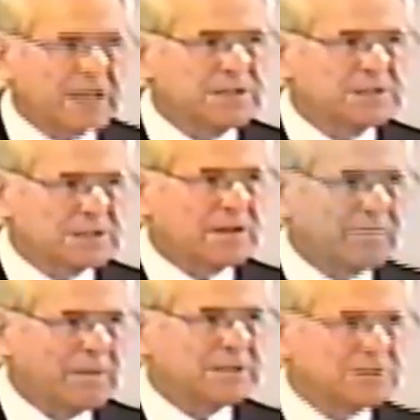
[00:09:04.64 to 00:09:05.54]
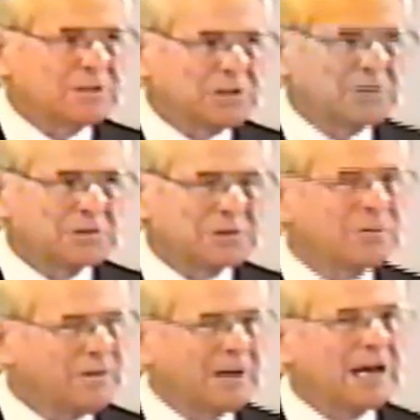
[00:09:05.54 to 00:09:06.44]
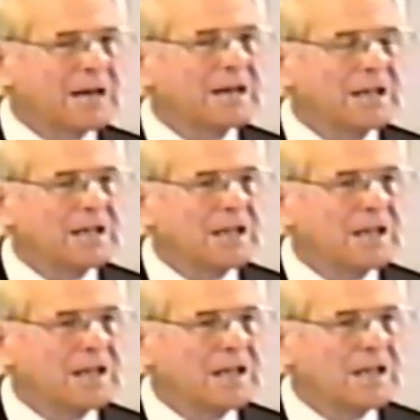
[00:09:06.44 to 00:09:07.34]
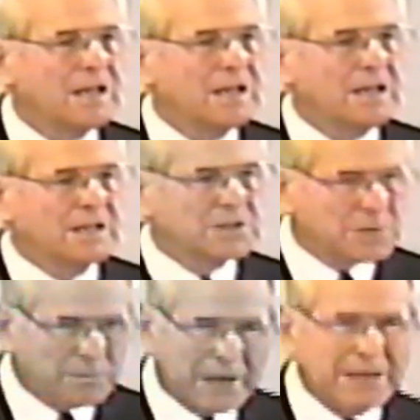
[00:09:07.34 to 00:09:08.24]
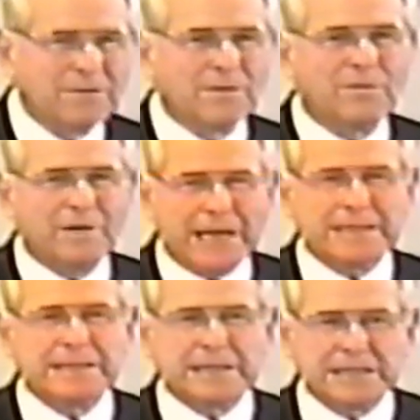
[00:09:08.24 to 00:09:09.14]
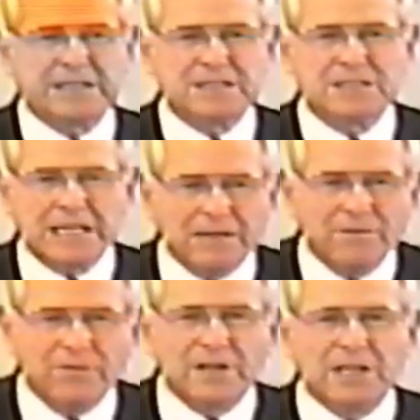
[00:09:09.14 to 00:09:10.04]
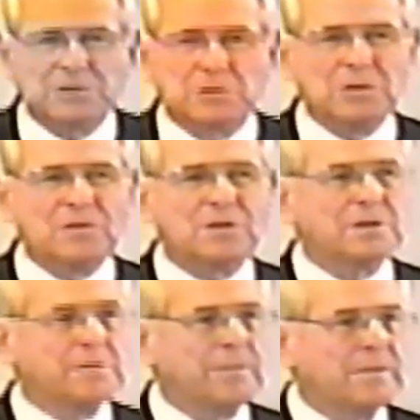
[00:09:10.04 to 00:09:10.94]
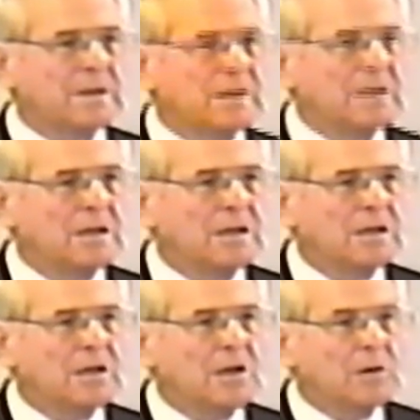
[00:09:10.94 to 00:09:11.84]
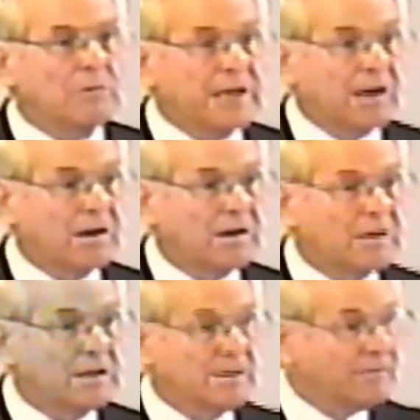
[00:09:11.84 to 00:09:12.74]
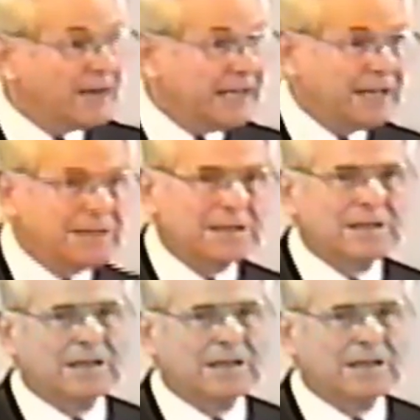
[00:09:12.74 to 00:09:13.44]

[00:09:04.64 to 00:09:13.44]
the cases I've mentioned to you so far, in spite of the fact that this is infinite truth, we are invited,